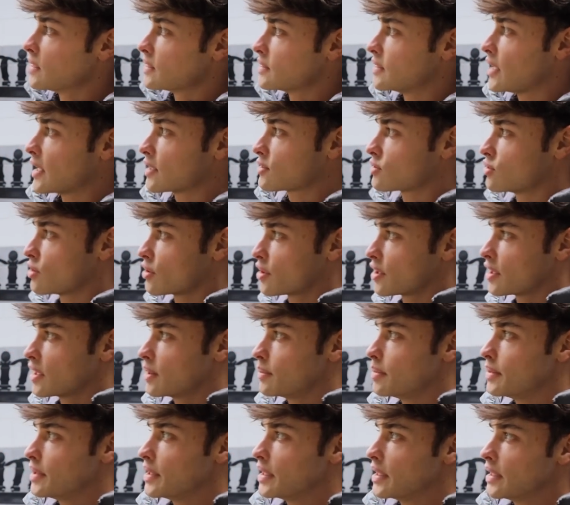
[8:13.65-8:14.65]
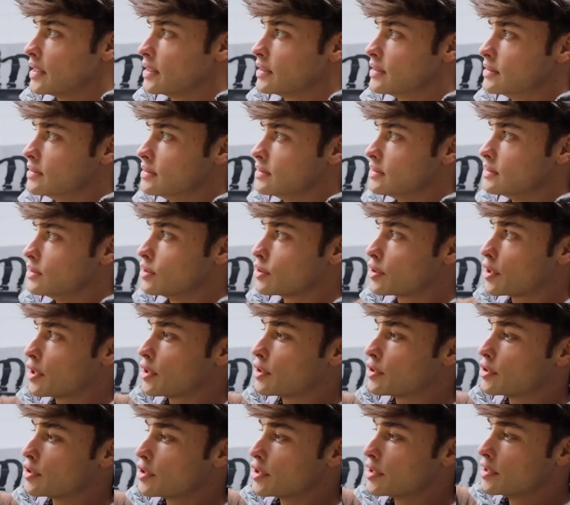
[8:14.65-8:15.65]
that's not gonna be
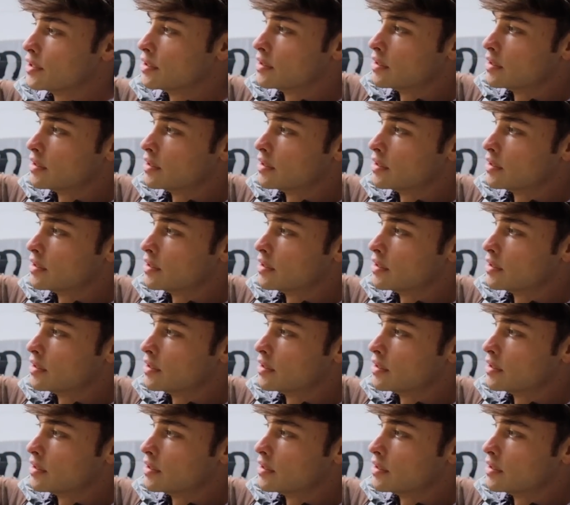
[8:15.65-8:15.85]
looking good.